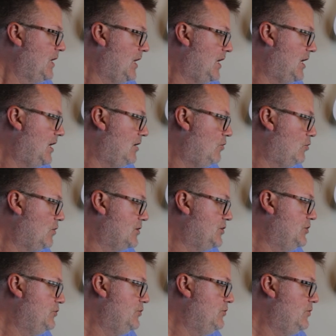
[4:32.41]
or
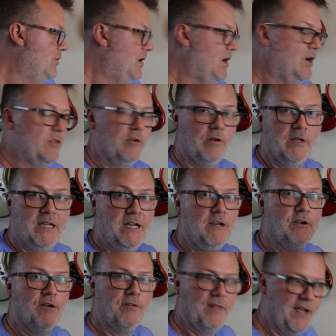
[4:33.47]
to other
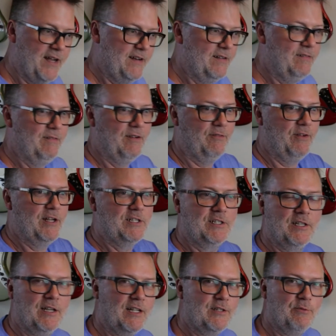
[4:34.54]
gear that
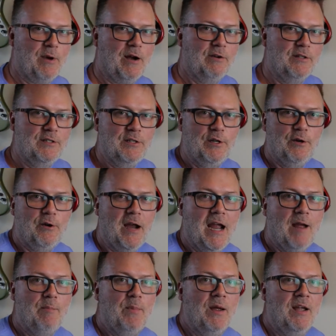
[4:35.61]
eventually gets routed to your
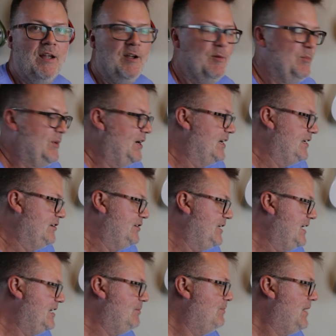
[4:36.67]
amp. But you
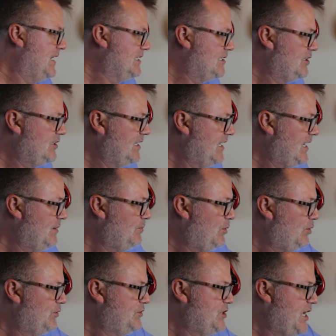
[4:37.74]
need a mixer to get
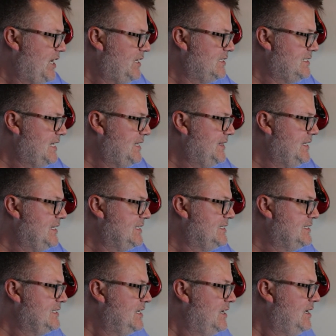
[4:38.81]
both channels on
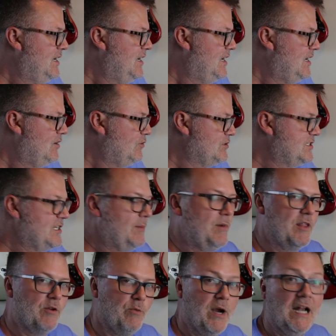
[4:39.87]
this, or some
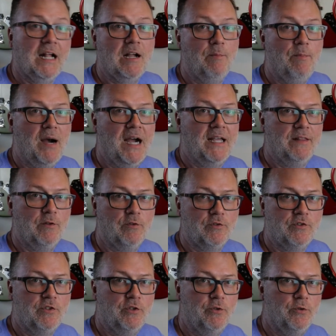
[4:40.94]
other way to combine
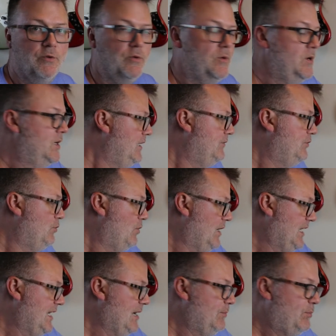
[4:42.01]
those two if you want
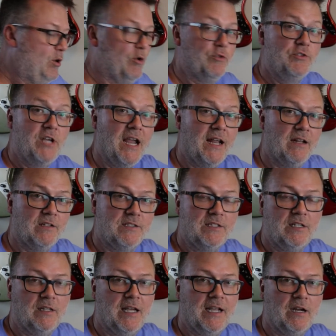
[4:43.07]
to get both channels
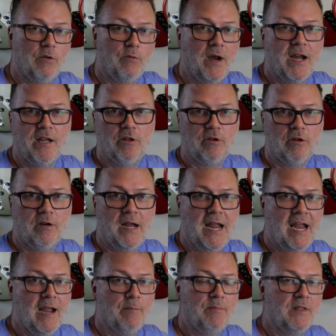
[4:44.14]
to like a regular
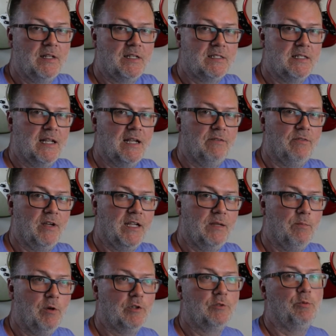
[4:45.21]
amp that doesn't have like
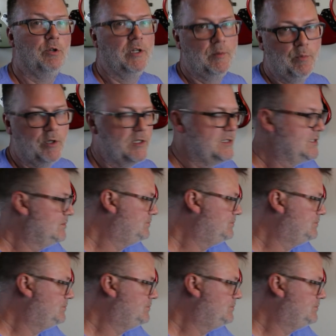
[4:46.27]
multiple inputs.